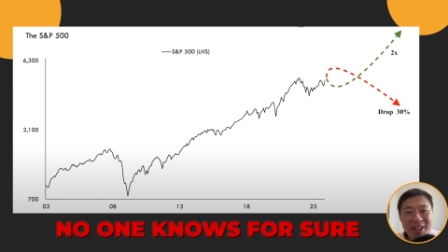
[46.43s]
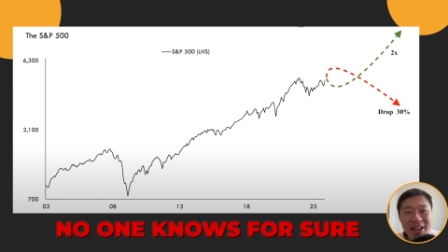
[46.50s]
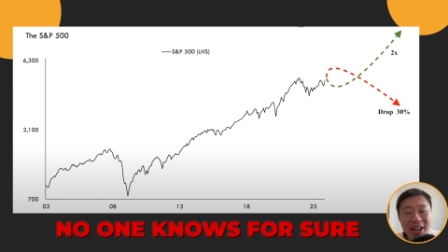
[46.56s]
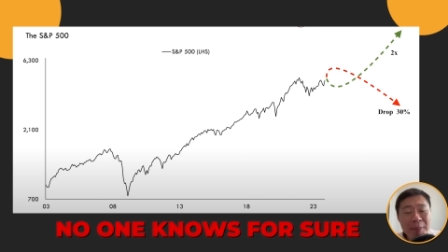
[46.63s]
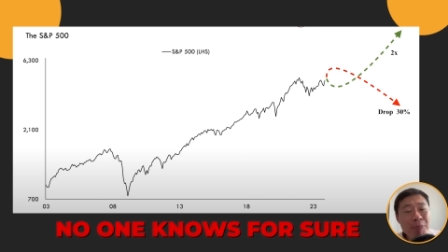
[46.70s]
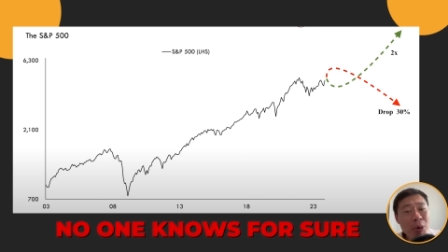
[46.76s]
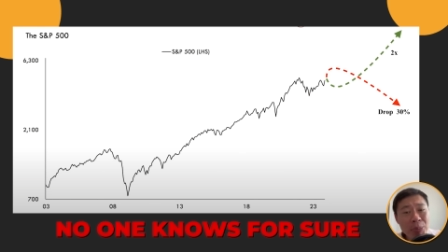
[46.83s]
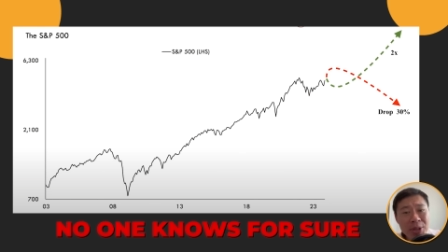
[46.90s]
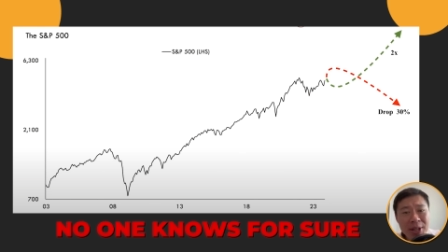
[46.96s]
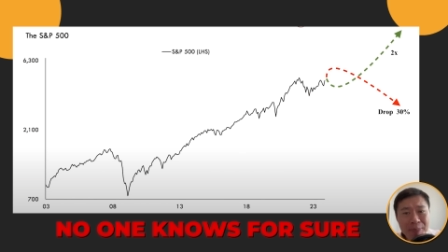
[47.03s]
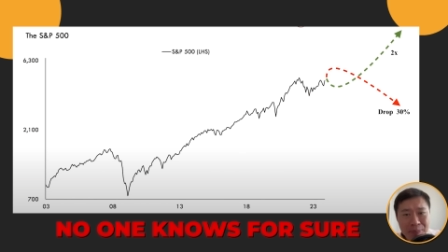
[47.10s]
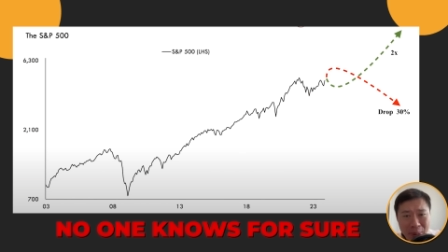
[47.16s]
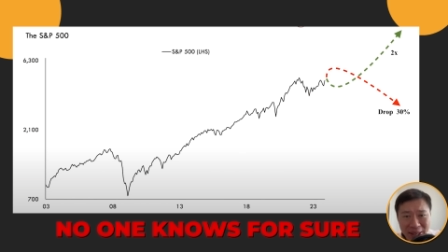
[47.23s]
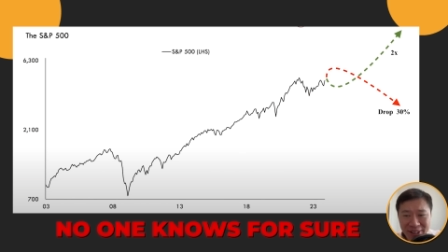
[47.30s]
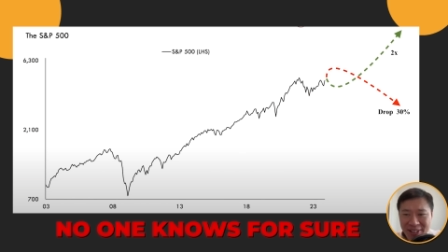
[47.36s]
And probably the
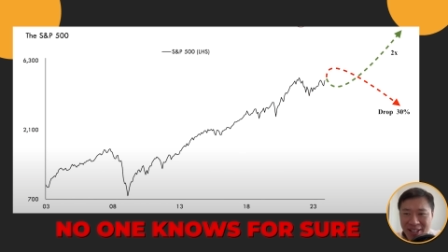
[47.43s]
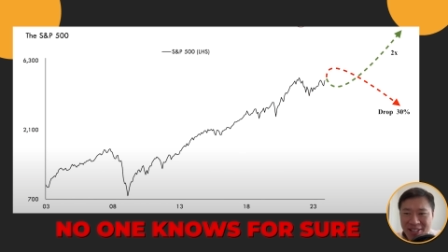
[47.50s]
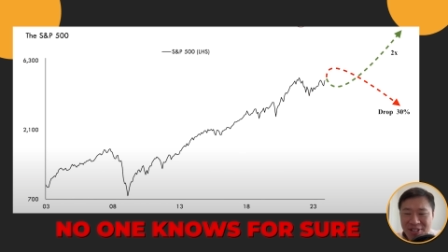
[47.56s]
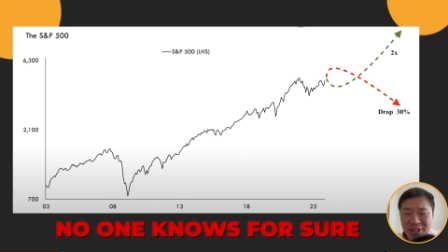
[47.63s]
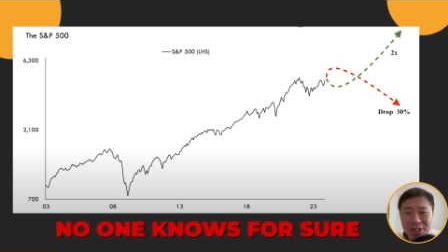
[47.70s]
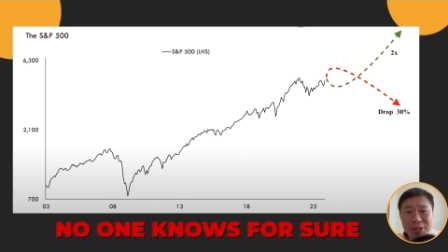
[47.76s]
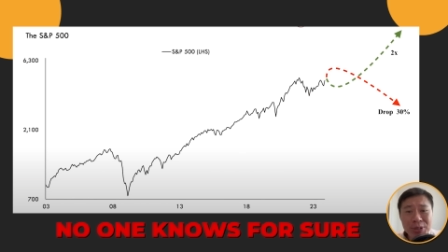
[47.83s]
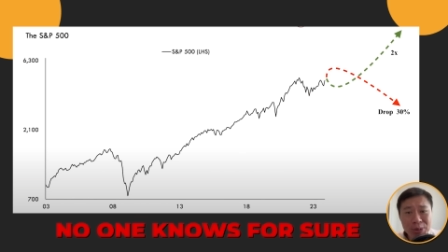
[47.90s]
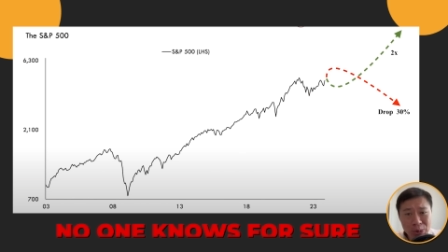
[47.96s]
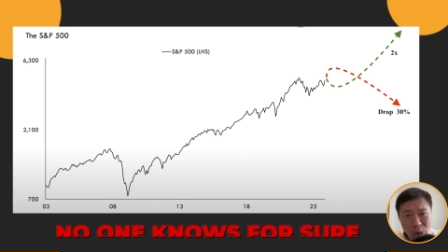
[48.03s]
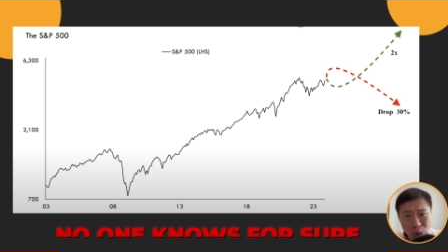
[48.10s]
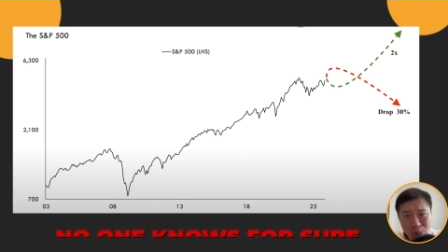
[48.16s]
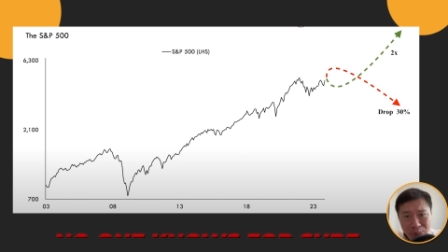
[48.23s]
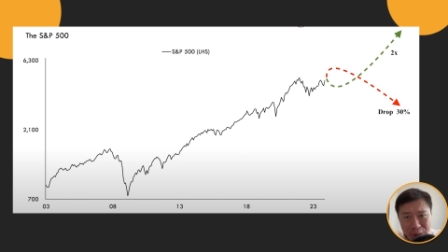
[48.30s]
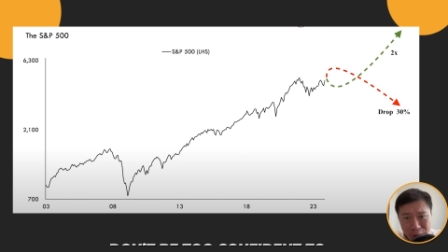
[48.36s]
better answer is
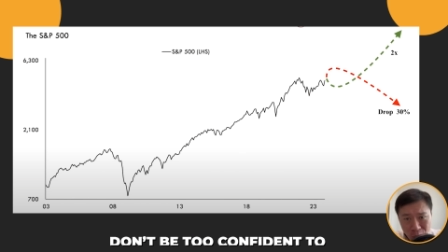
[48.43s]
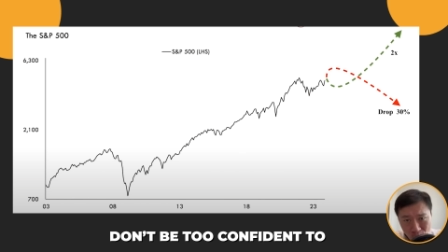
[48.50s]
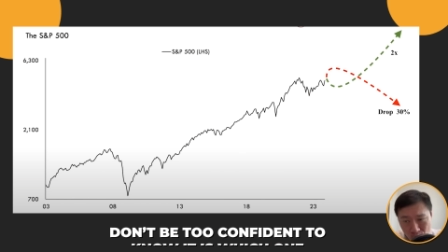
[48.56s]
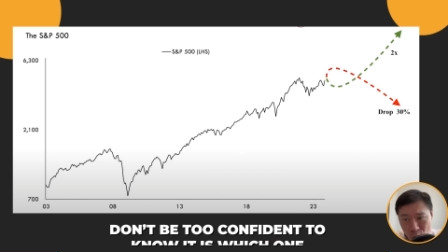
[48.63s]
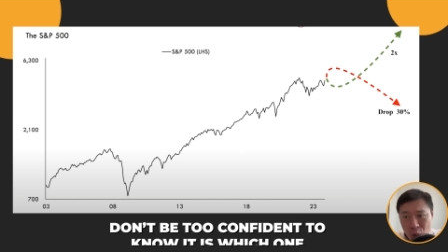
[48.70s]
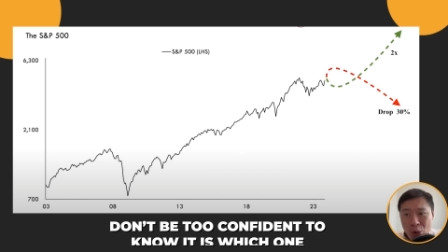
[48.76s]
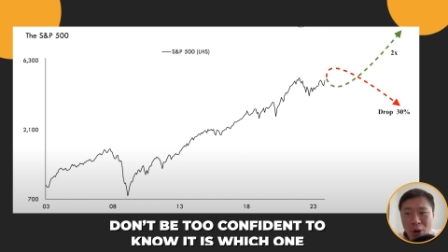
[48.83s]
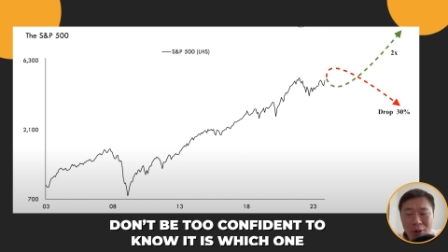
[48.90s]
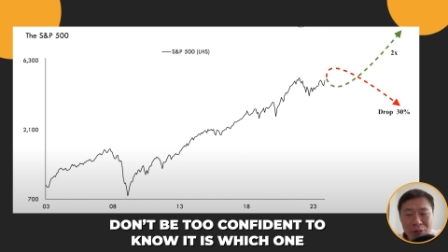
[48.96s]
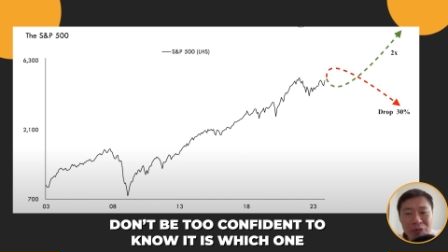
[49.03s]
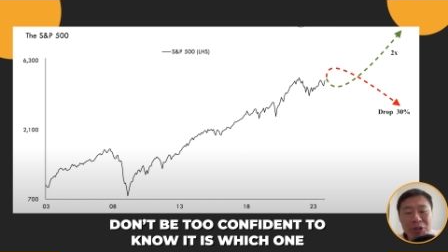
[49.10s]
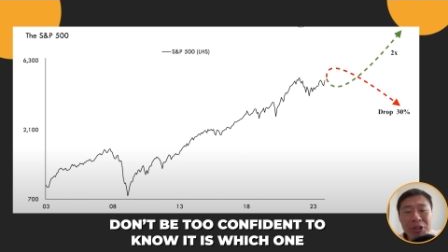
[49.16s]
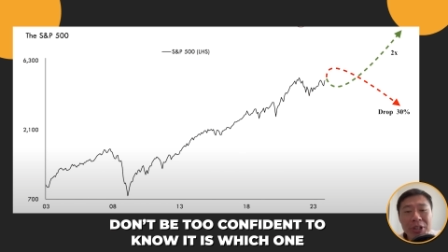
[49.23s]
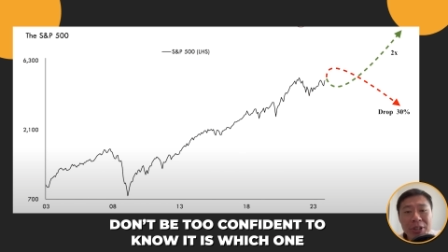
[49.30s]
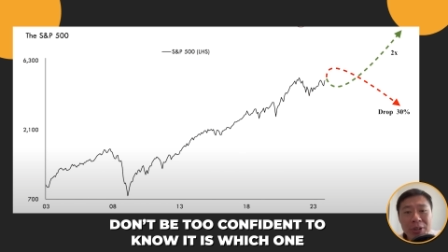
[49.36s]
don't be too
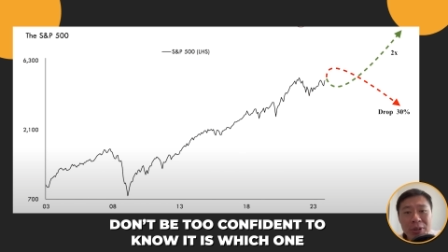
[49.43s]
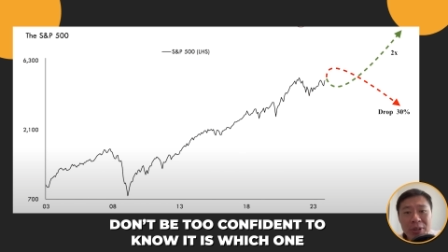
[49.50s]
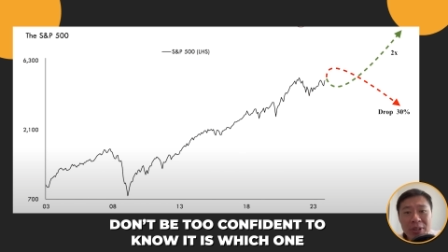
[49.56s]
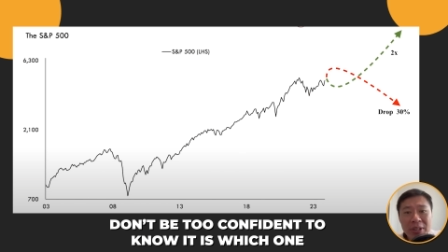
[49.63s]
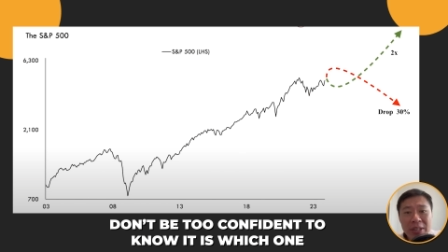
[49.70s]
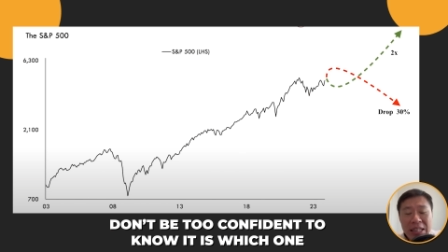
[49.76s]
confident